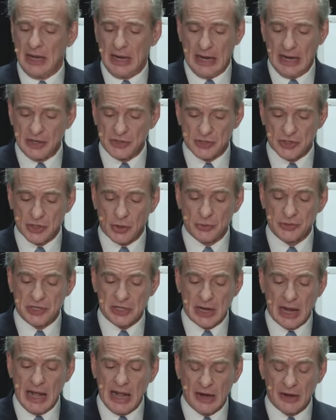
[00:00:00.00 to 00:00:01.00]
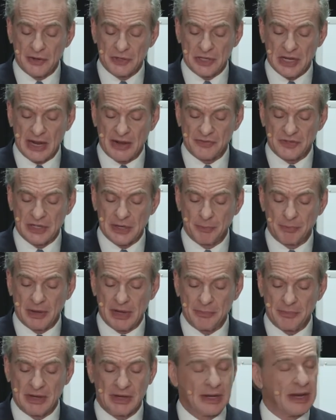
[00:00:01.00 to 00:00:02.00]
And so scholars have
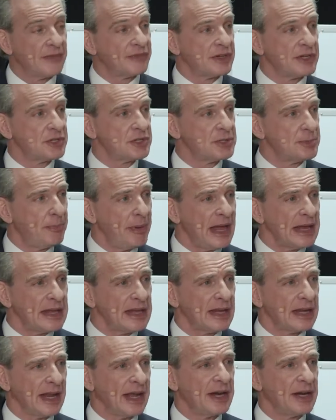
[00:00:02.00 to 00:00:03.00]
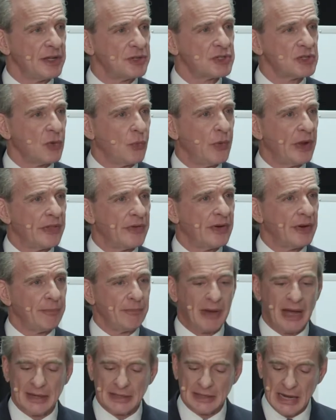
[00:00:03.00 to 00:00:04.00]
simply been left to speculate as to whether it
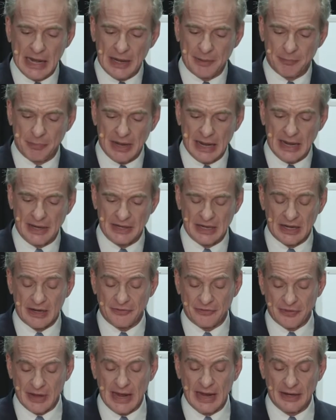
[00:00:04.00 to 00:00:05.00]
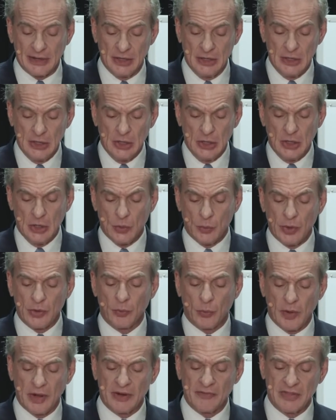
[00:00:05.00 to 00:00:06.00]
might not be identified with
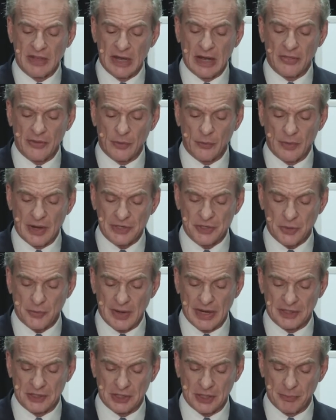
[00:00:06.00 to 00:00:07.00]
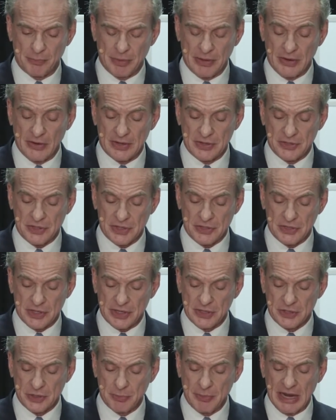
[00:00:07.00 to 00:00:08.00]
one of the other resurrection appearances
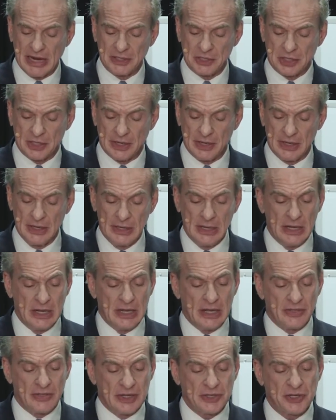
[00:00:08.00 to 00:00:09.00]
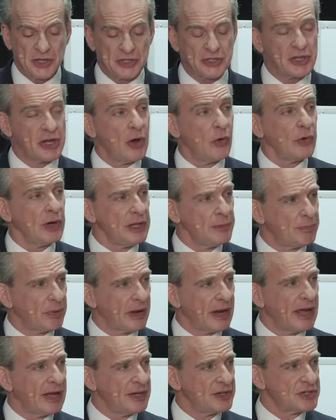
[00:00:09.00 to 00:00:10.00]
that is mentioned. This is the only
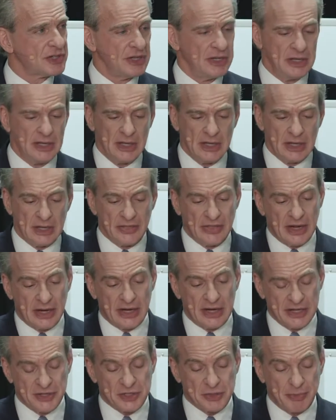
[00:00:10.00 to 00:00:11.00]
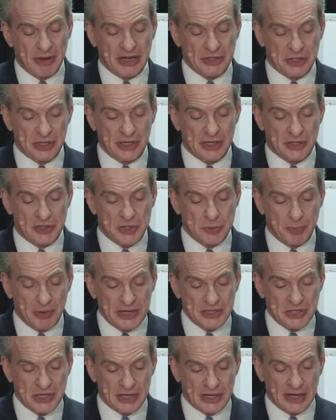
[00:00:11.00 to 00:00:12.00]
place that it is mentioned
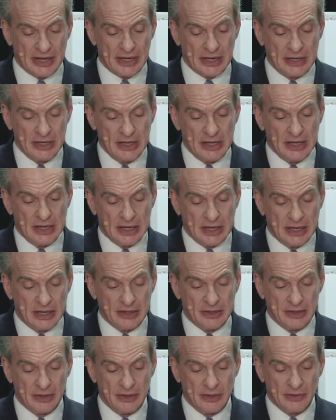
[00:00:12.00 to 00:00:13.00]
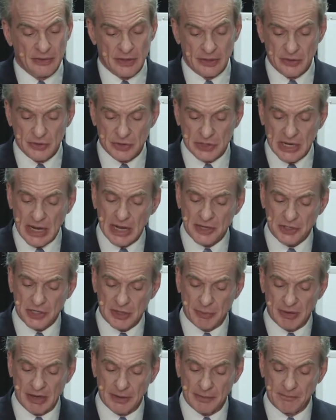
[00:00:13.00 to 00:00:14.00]
explicitly in the New
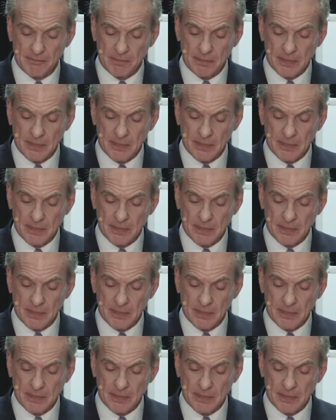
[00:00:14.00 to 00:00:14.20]
Testament.